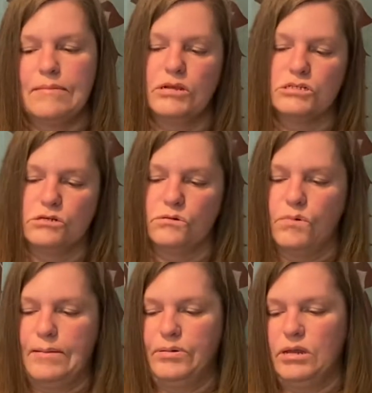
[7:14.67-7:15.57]
I'm not sure
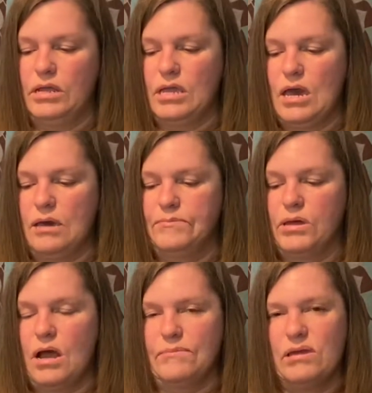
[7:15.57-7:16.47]
where I'm putting it yet,
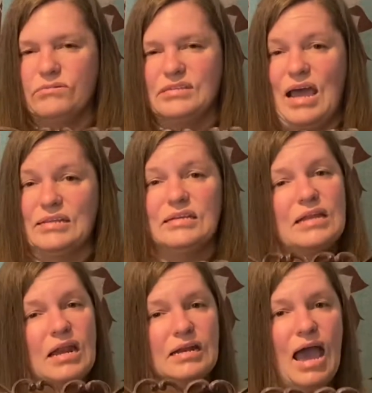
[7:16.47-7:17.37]
but it was
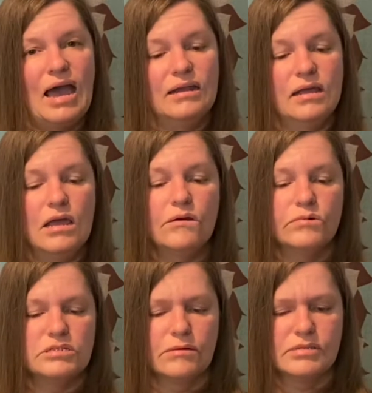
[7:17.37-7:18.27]
$19.99,
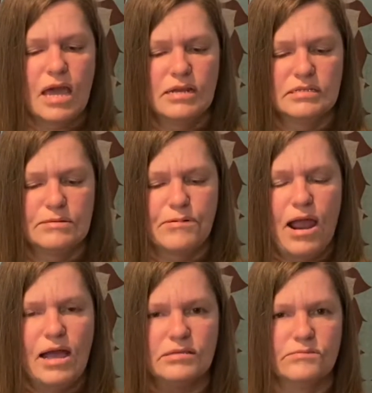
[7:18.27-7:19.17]
which I was kind of
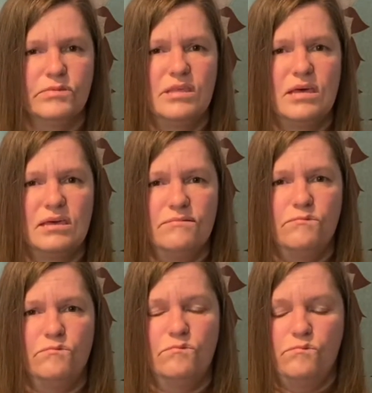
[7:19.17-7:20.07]
surprised with the
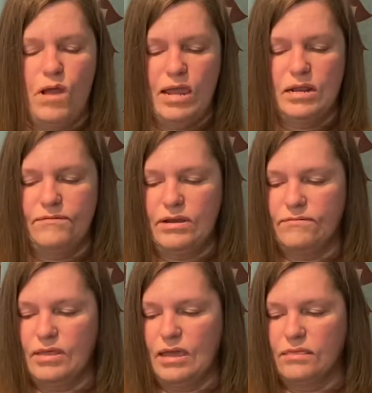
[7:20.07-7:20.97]
weight of it and
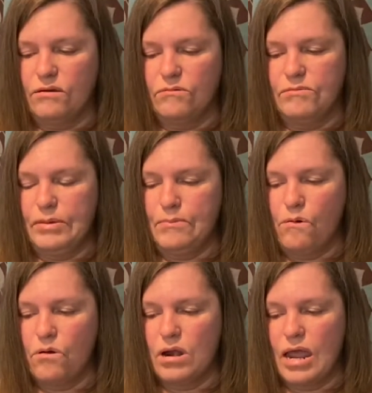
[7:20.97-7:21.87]
everything. I thought it would be
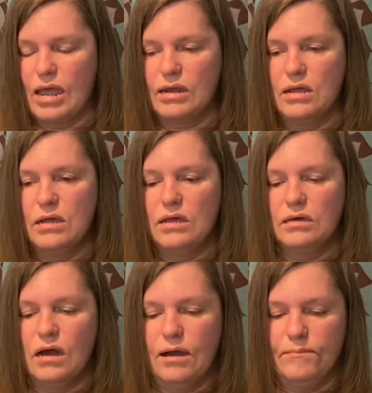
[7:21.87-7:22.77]
more, and
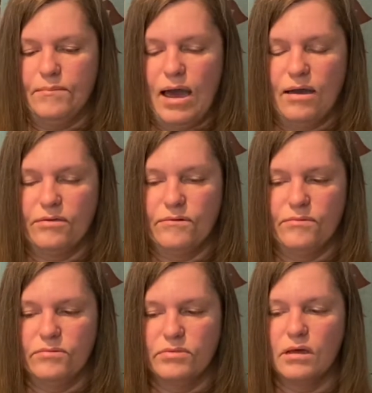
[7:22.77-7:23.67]

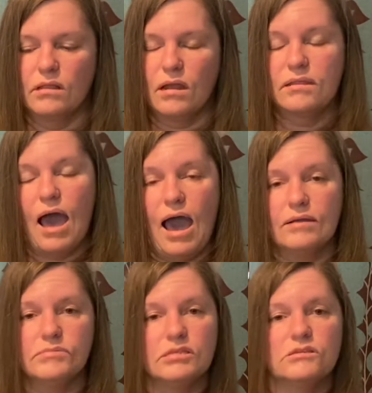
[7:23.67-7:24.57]
a lot of the
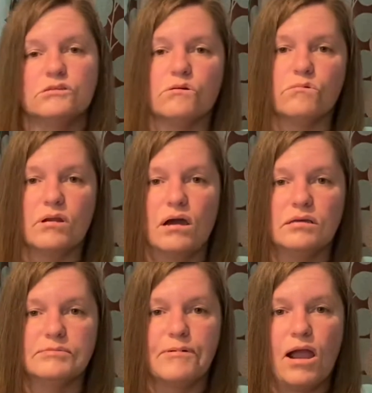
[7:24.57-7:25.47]
items in the store were not
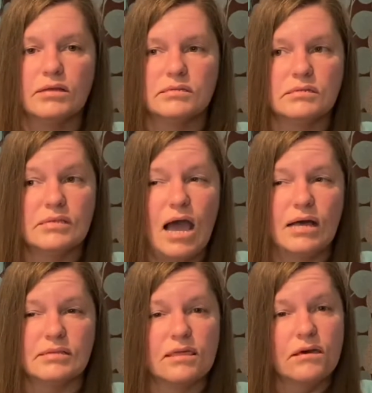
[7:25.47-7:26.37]
as priced as high
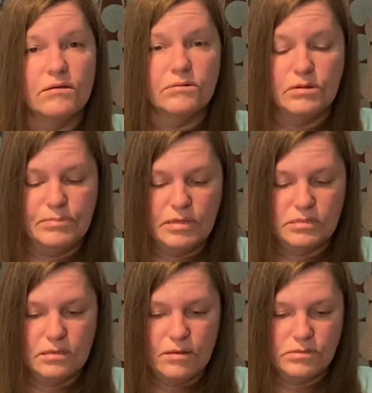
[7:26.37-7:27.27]
as I thought they would be,
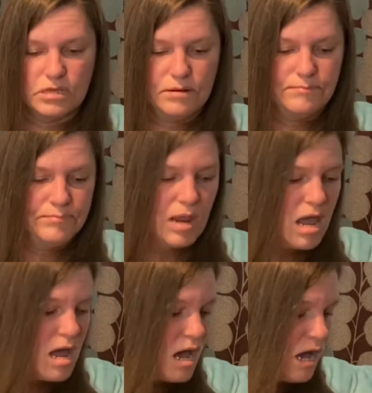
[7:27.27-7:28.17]
so that was
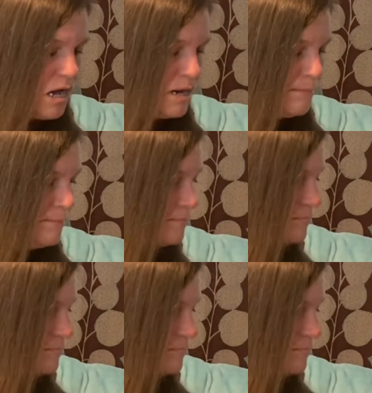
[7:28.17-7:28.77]
good.